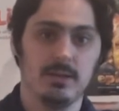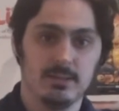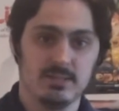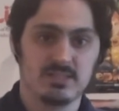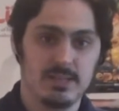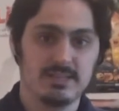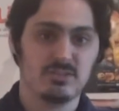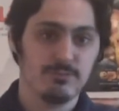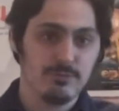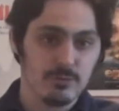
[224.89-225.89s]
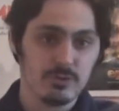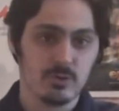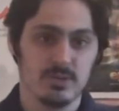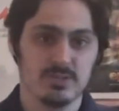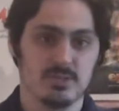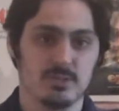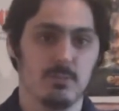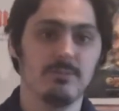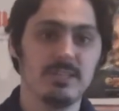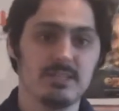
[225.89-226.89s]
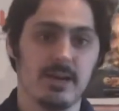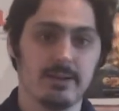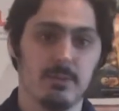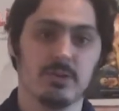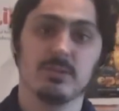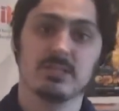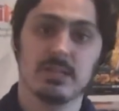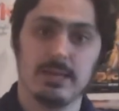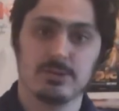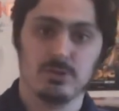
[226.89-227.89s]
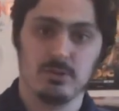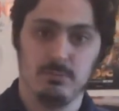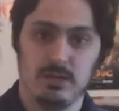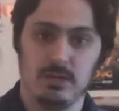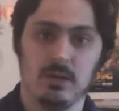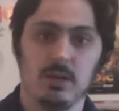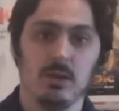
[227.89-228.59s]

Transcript: This led to further criticism of the Documentary Selection Committee,